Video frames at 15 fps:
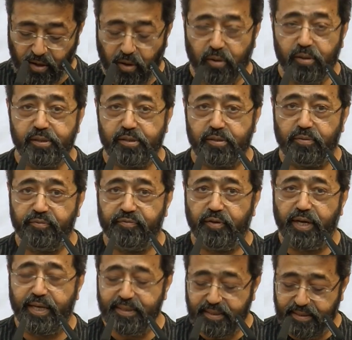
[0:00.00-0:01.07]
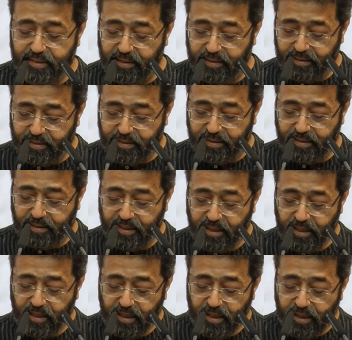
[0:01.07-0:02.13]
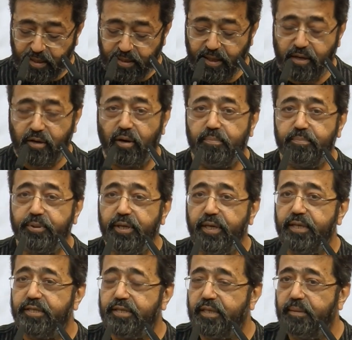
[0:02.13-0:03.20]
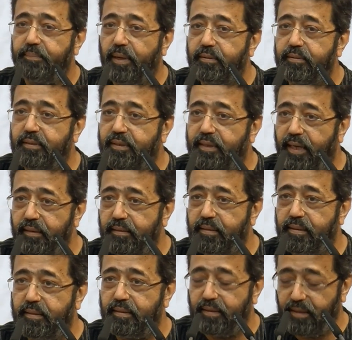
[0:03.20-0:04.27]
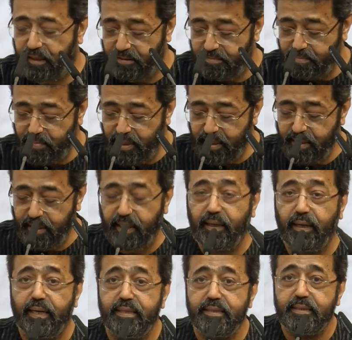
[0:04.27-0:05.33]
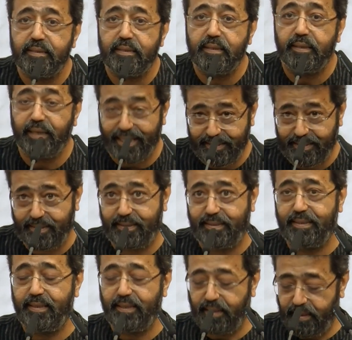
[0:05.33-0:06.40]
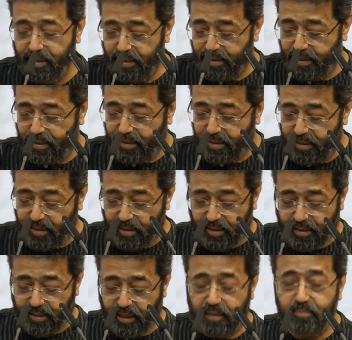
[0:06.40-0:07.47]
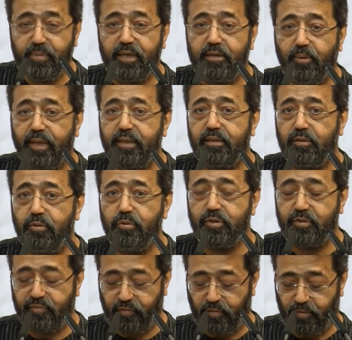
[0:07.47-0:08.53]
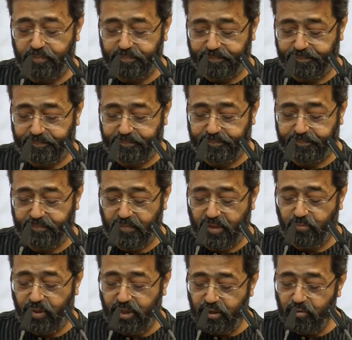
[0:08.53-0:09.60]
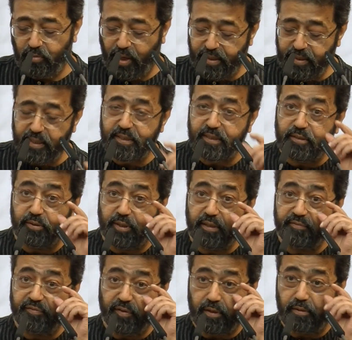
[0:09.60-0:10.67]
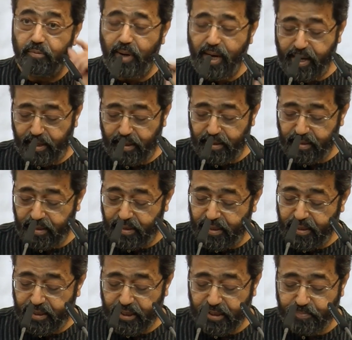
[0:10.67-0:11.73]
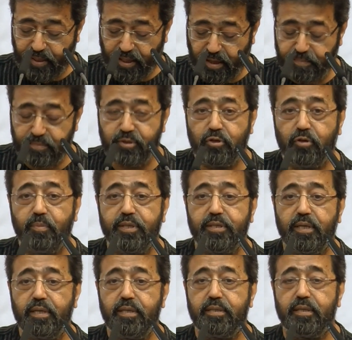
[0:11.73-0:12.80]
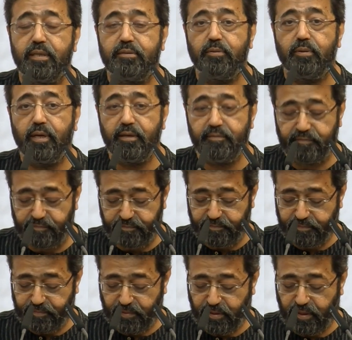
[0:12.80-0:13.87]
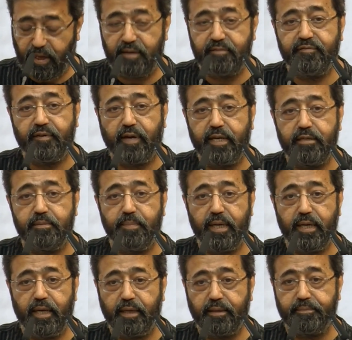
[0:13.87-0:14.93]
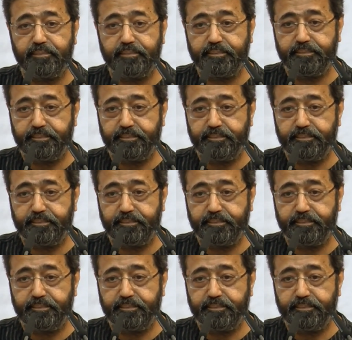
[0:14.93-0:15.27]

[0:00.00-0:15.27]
Also, for instance, the comprehension about death and meaninglessness can be quite useful. When you understood it for a while, it becomes so much easier to live and find meaning.